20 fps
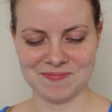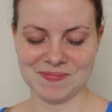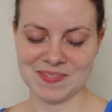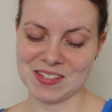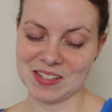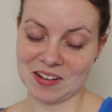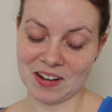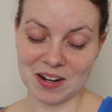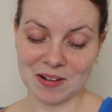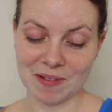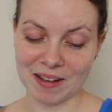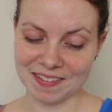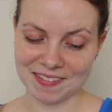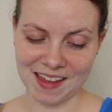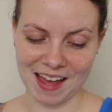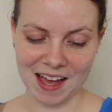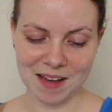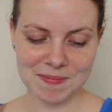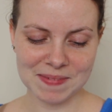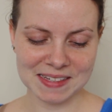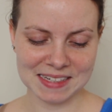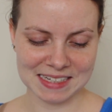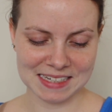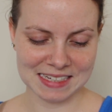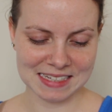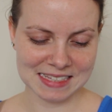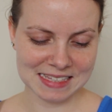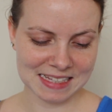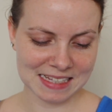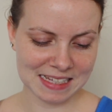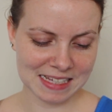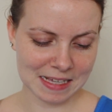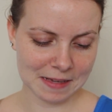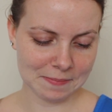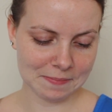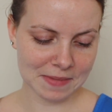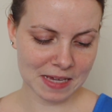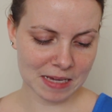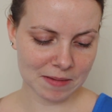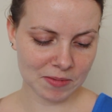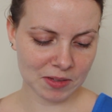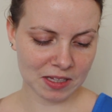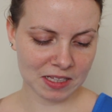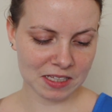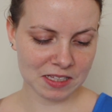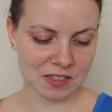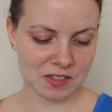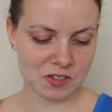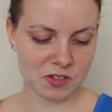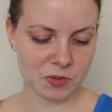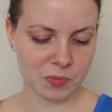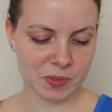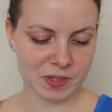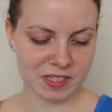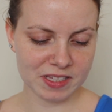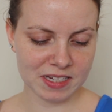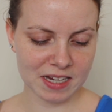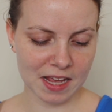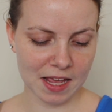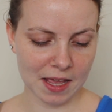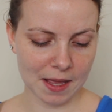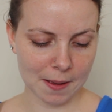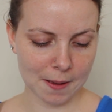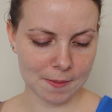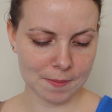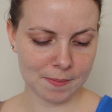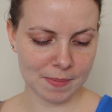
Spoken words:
Sorry about that, but it is the Maybelline Superstay